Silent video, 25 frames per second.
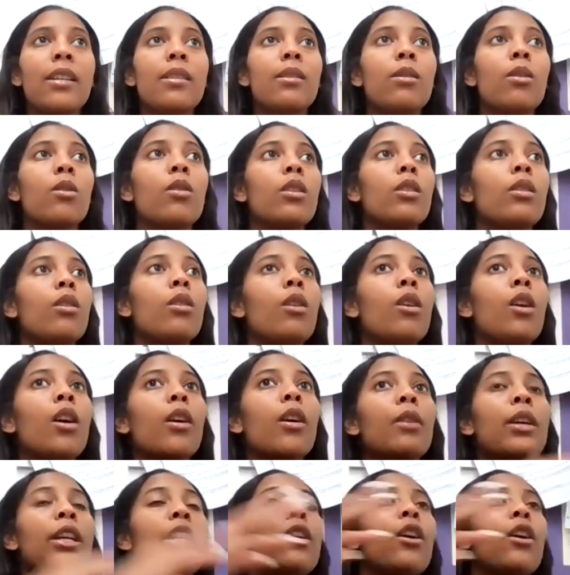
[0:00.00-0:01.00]
And so the
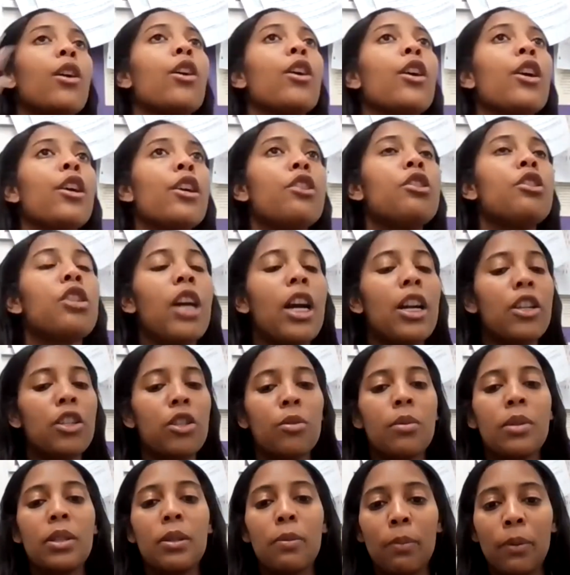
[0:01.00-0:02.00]
Lord, he heard
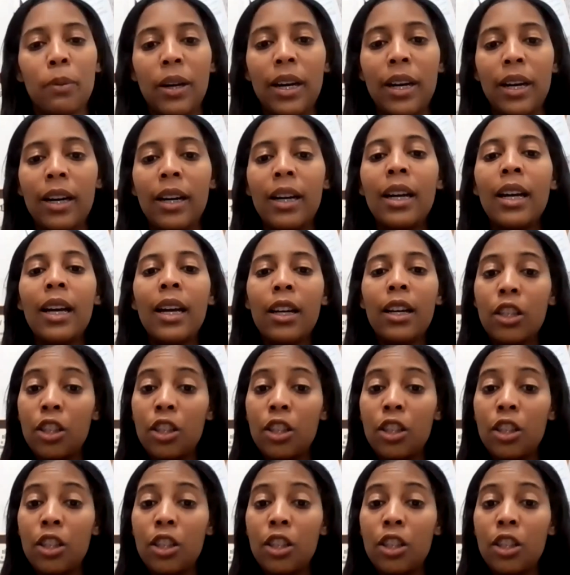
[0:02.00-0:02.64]
Joshua's prayer.